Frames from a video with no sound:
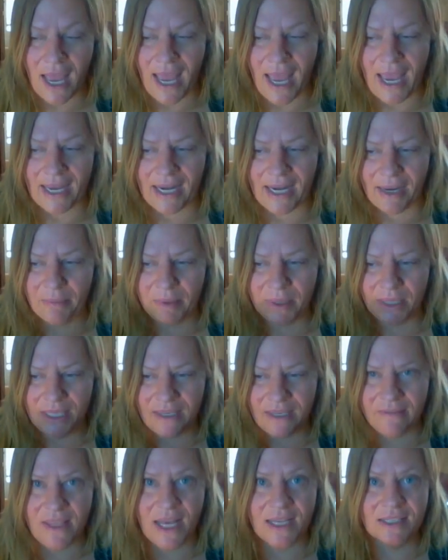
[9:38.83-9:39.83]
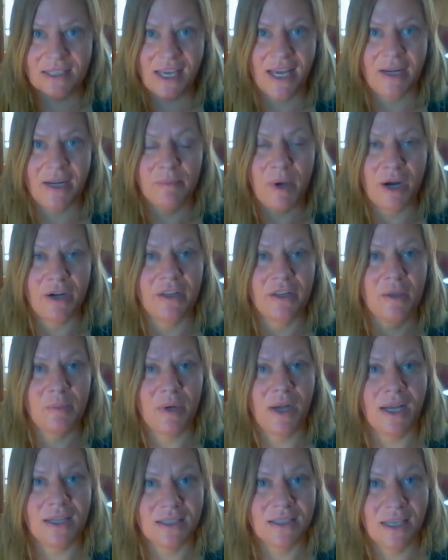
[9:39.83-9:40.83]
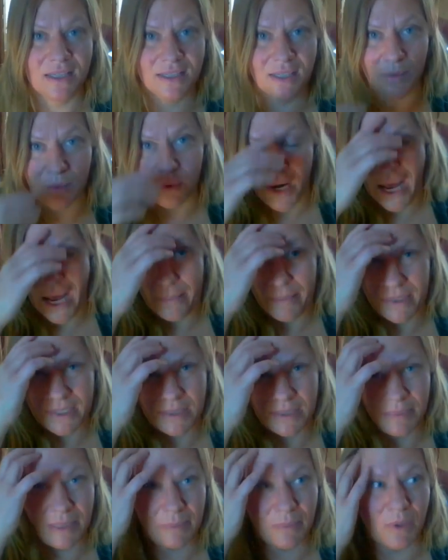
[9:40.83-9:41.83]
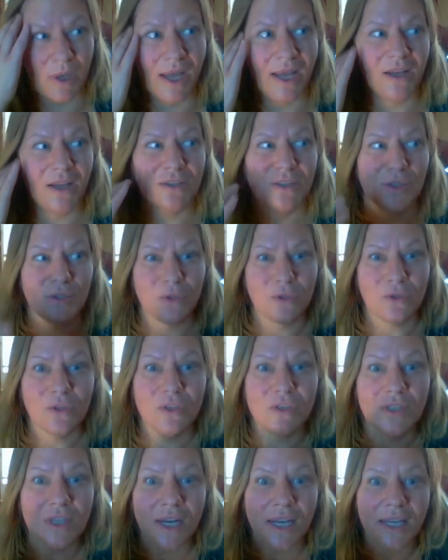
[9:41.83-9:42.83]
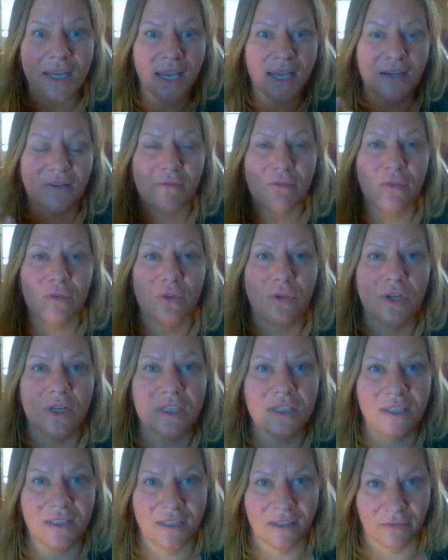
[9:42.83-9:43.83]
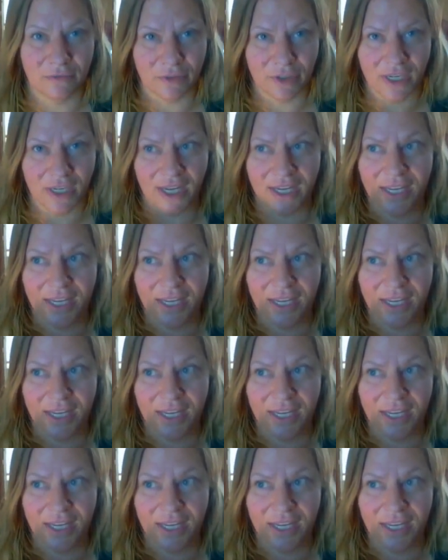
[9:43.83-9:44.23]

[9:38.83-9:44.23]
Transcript: And I believe that's kind of part of the process that will happen to people. I also noticed that I kind of looked different.